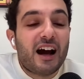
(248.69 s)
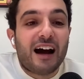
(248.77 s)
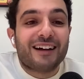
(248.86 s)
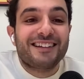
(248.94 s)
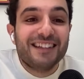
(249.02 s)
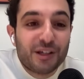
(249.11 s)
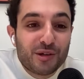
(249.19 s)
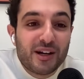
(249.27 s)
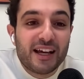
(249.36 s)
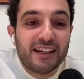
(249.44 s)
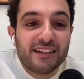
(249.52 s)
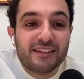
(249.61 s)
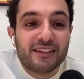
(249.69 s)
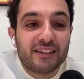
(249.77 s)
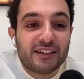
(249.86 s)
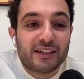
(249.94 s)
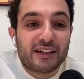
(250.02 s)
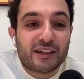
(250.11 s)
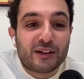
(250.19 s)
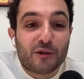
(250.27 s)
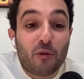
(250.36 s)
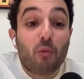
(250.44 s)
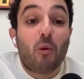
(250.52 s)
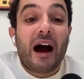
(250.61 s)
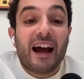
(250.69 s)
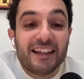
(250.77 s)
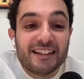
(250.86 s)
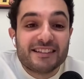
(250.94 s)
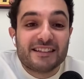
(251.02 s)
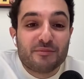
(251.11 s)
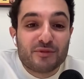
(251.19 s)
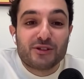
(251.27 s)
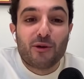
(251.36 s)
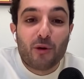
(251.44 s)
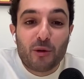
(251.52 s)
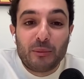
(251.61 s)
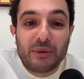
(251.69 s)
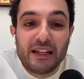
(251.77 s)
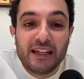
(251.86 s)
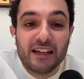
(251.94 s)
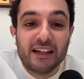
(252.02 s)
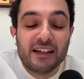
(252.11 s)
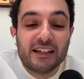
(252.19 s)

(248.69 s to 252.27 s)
articulate why it seemed so compelling.